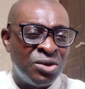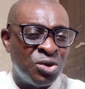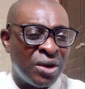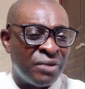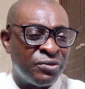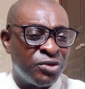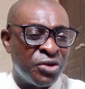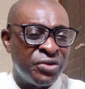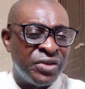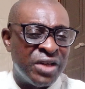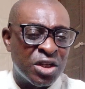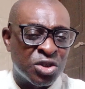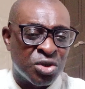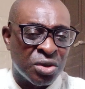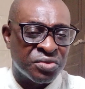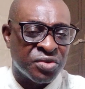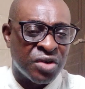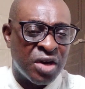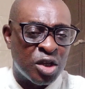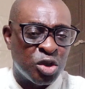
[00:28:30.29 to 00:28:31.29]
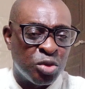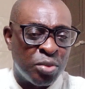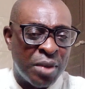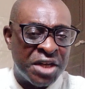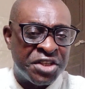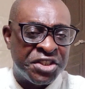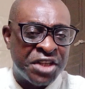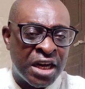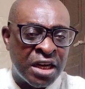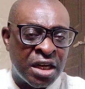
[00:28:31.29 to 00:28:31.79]
you have not yet subscribed to
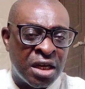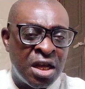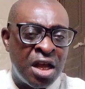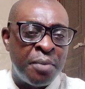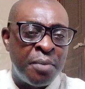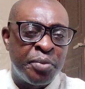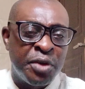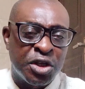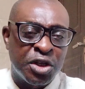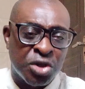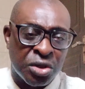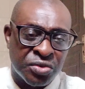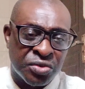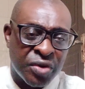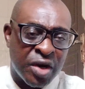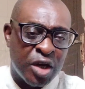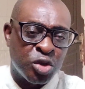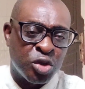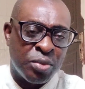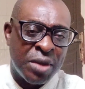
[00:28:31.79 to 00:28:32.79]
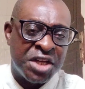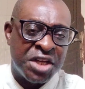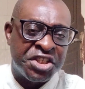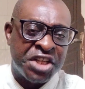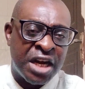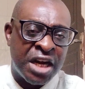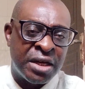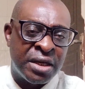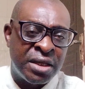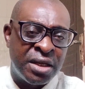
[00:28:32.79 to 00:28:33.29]
my channel, please subscribe to my
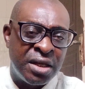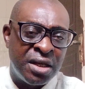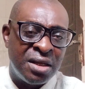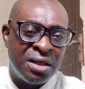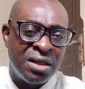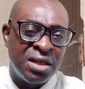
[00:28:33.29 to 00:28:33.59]
channel,